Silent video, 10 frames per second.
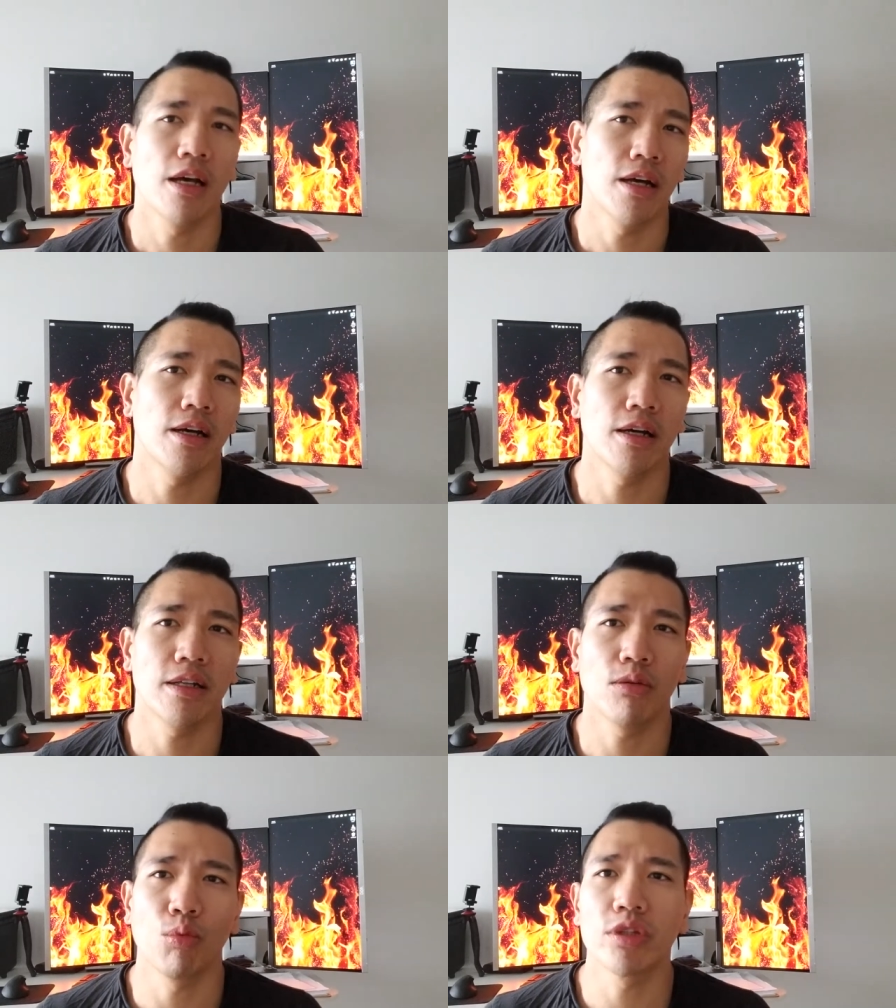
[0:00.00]

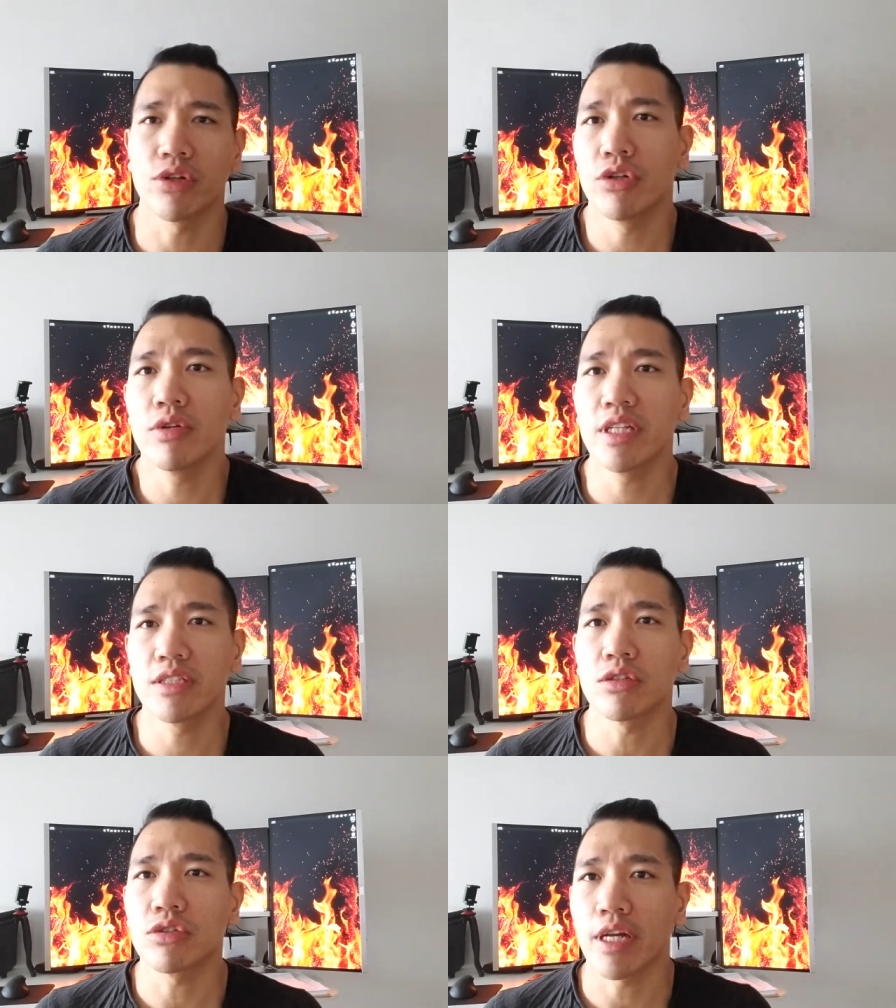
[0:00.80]
uh, what they're doing
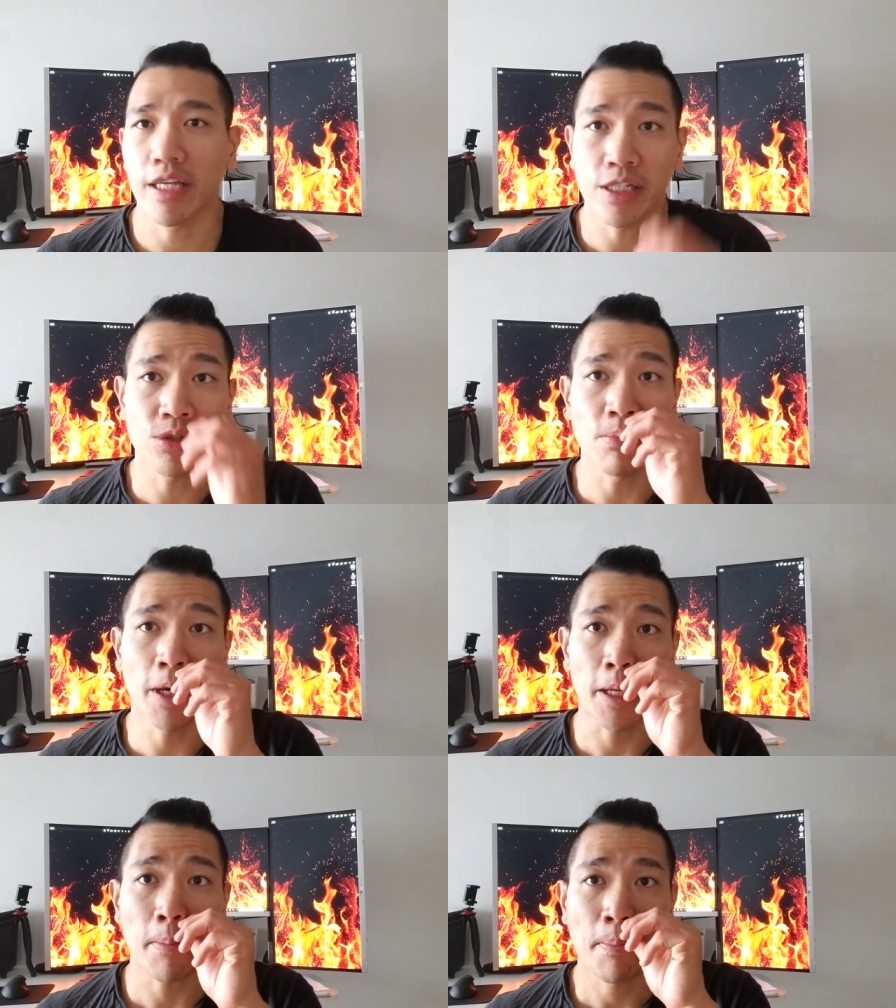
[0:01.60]
is they're trying to get your
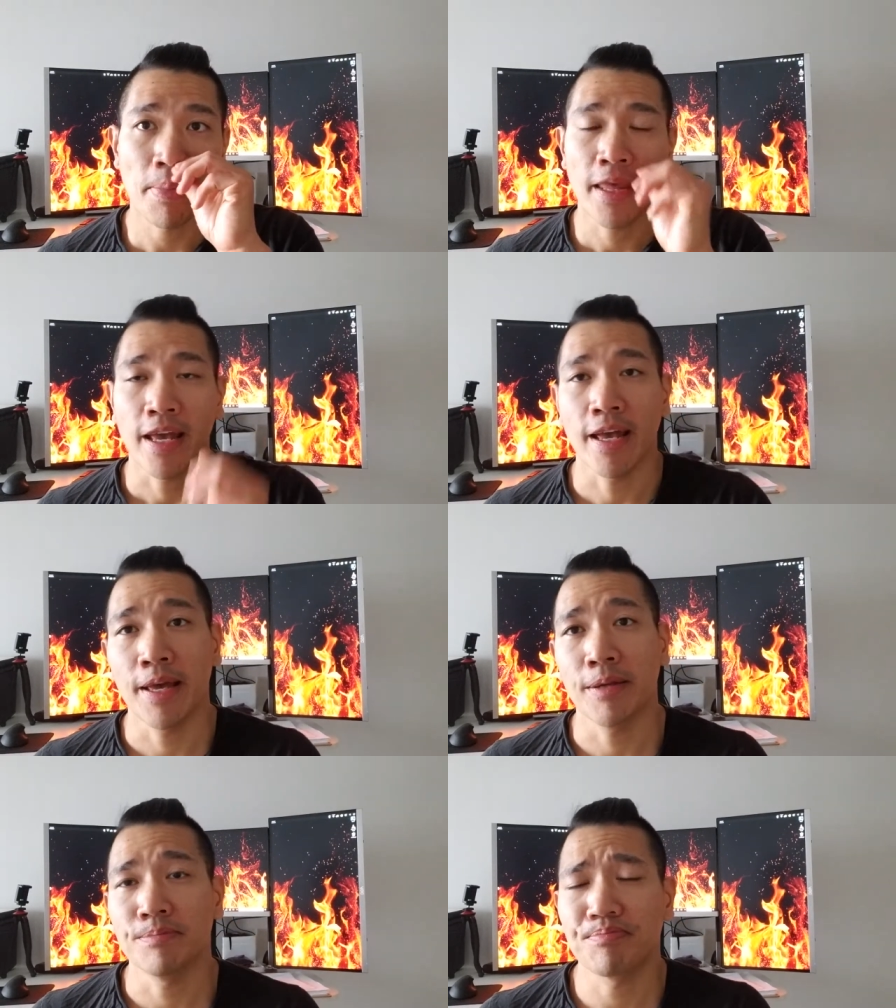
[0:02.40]
money,
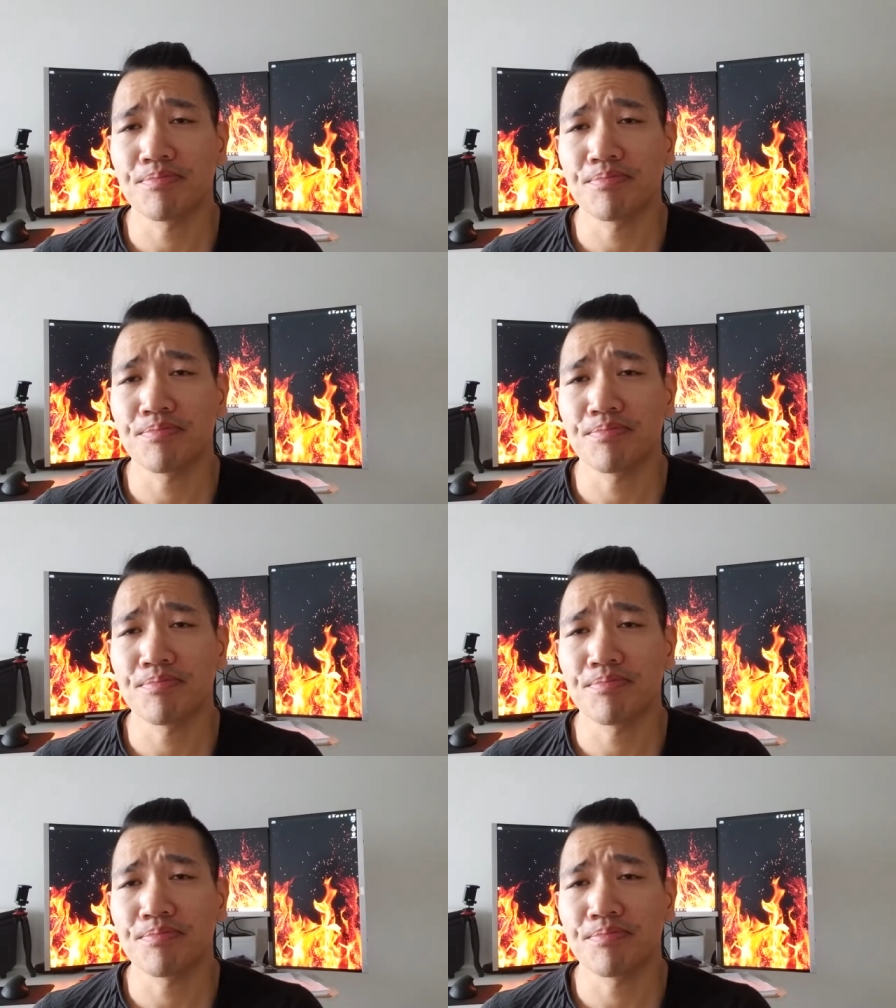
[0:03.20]
and